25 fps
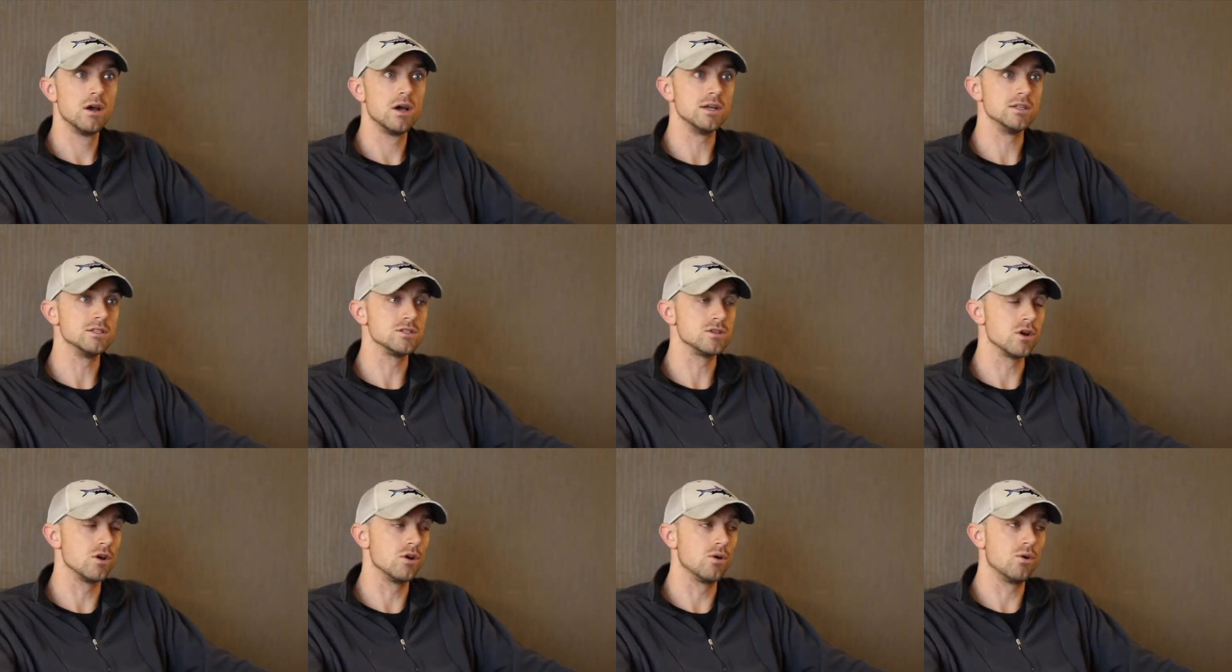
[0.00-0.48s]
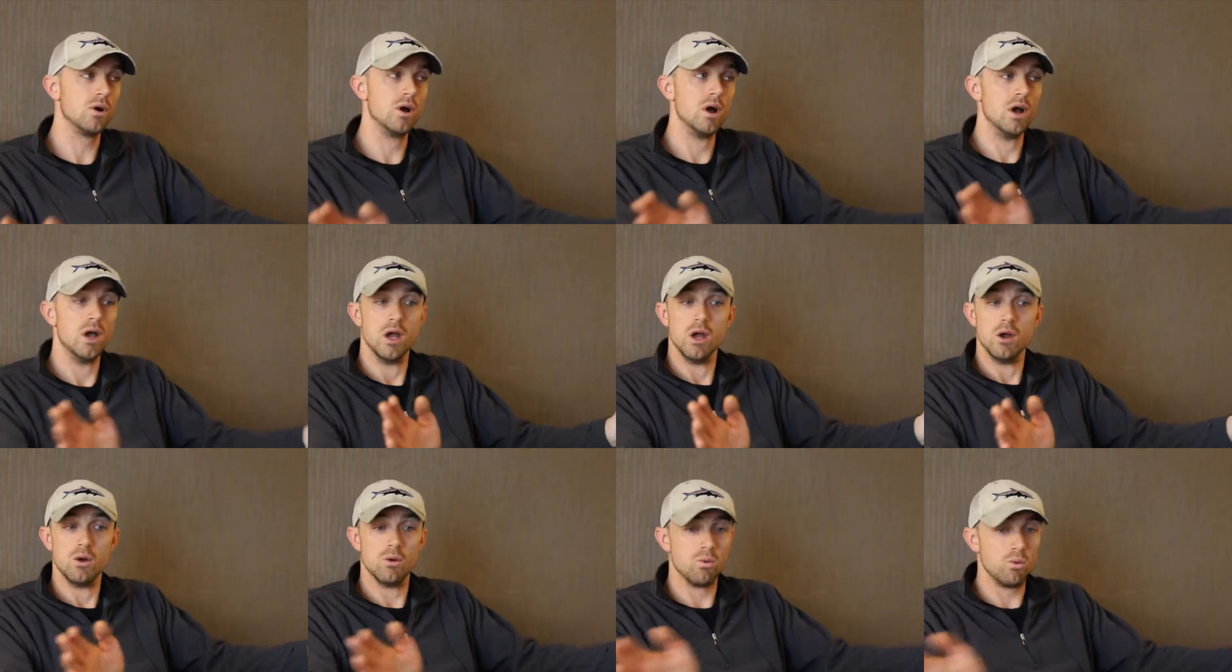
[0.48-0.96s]
And so
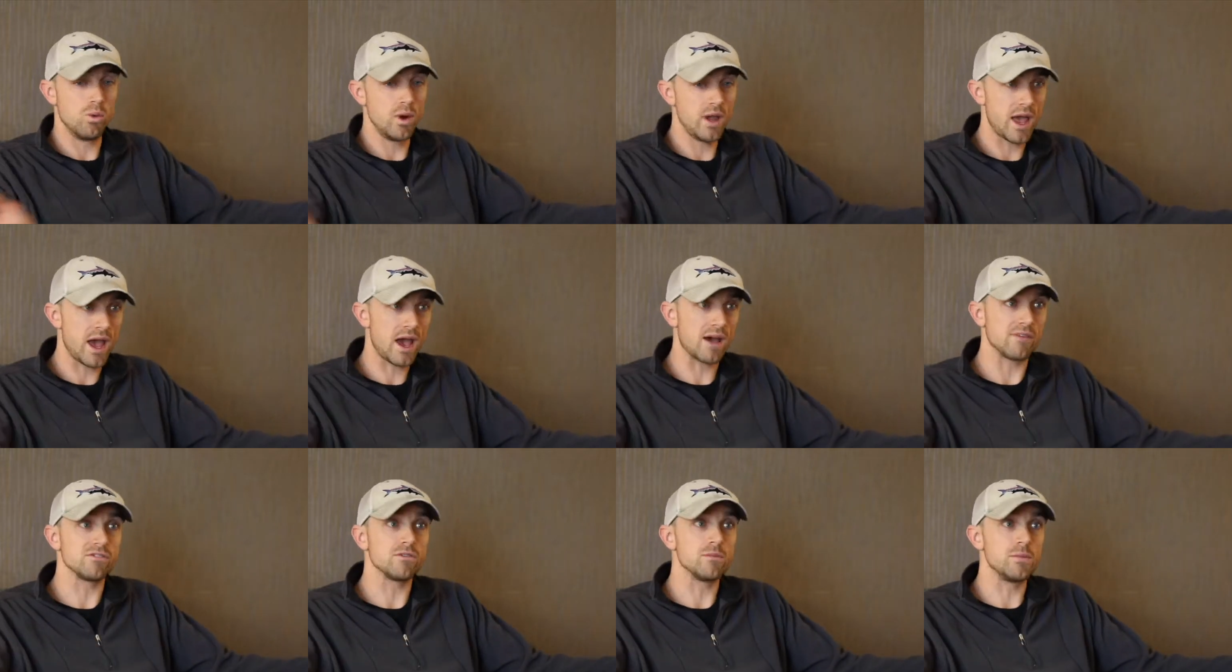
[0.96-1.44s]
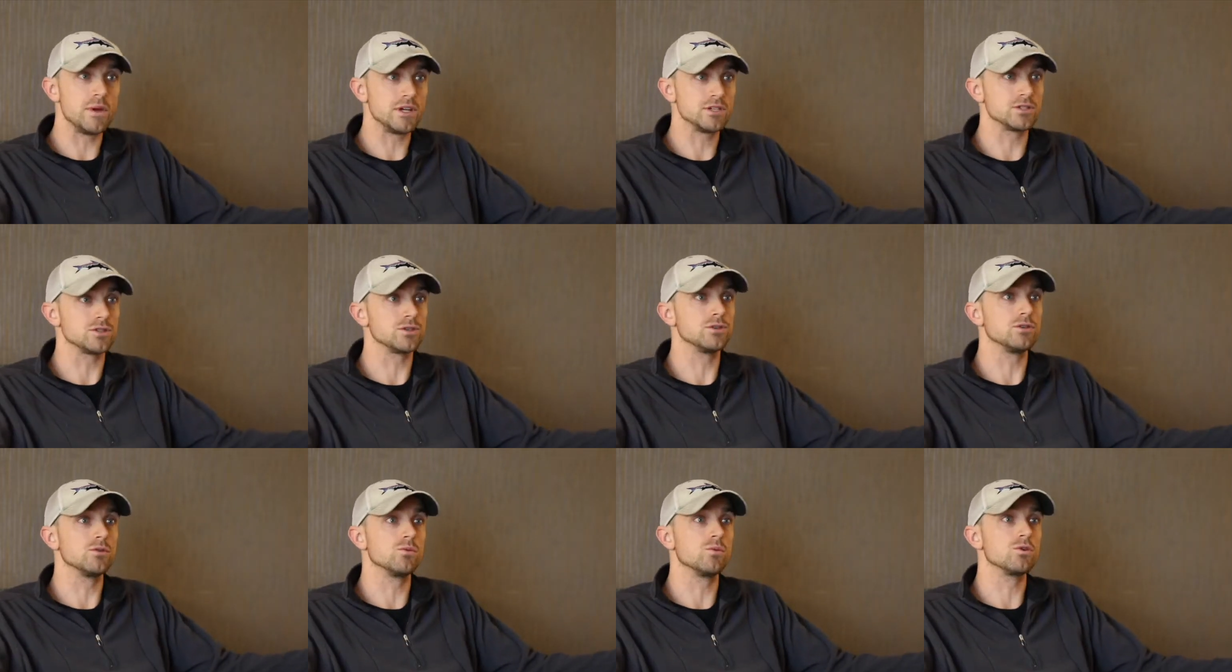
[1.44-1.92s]
we have to make
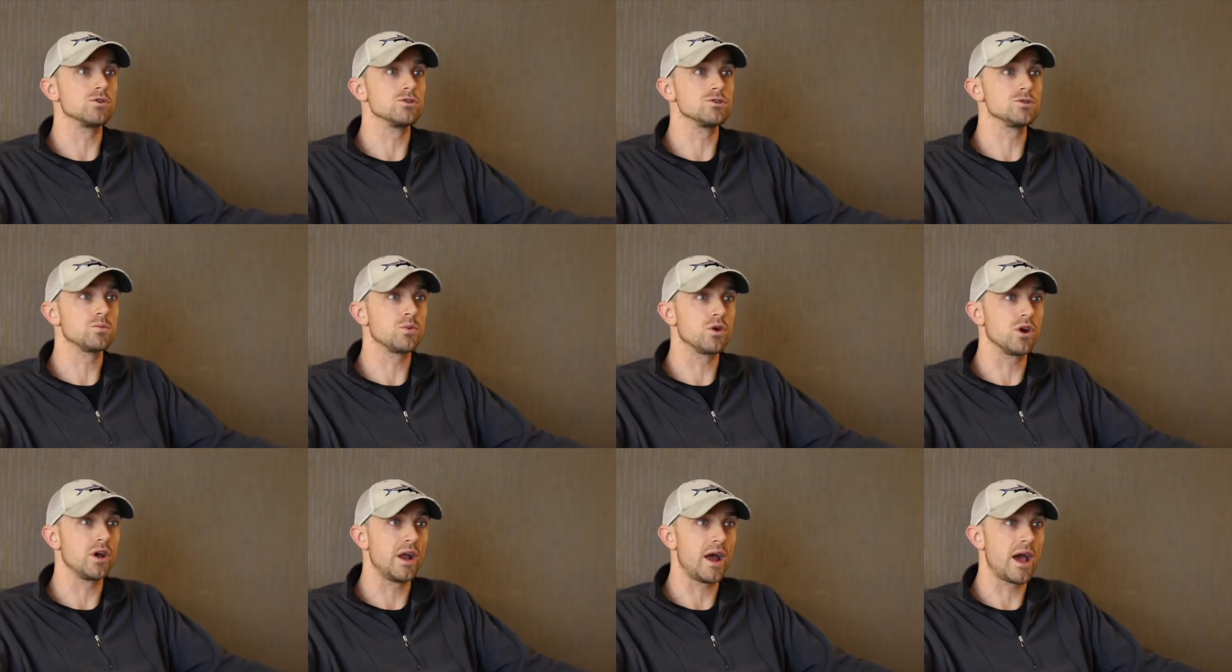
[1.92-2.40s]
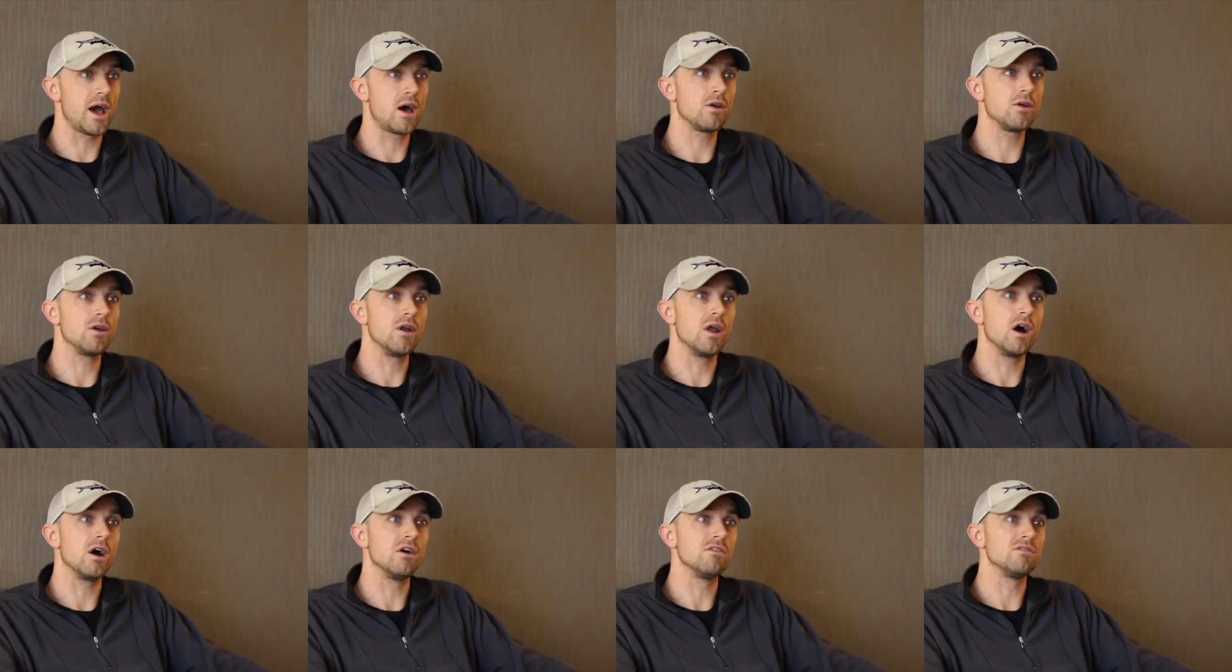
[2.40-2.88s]
sure that we're spread
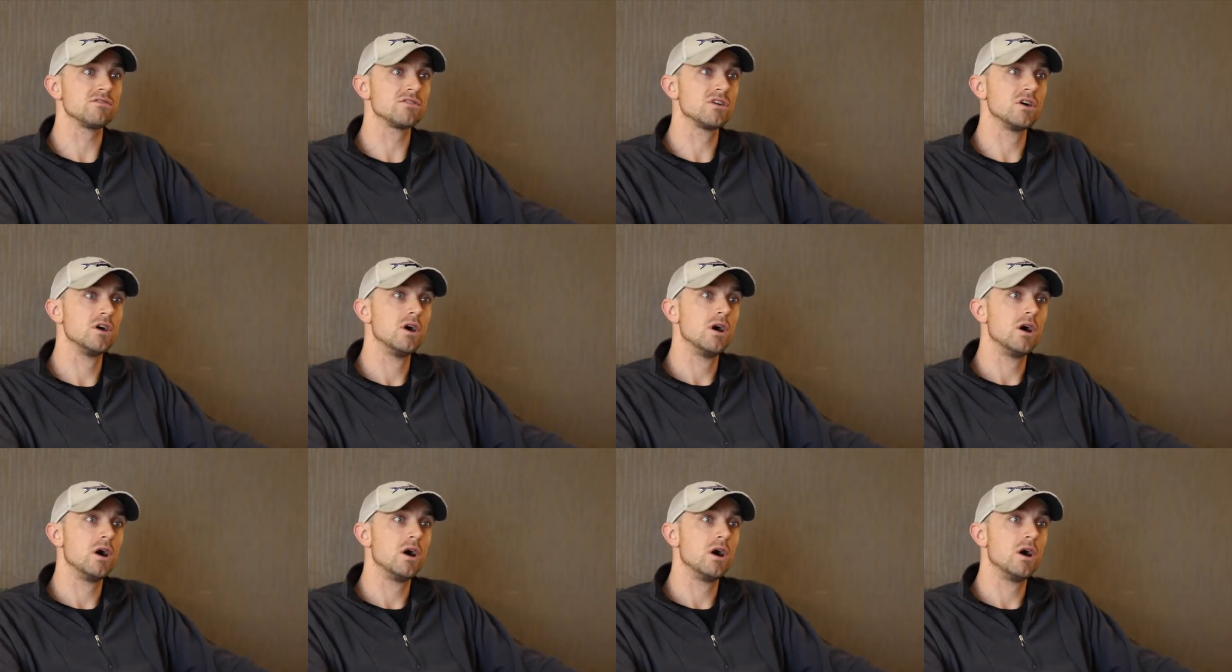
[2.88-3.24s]
out enough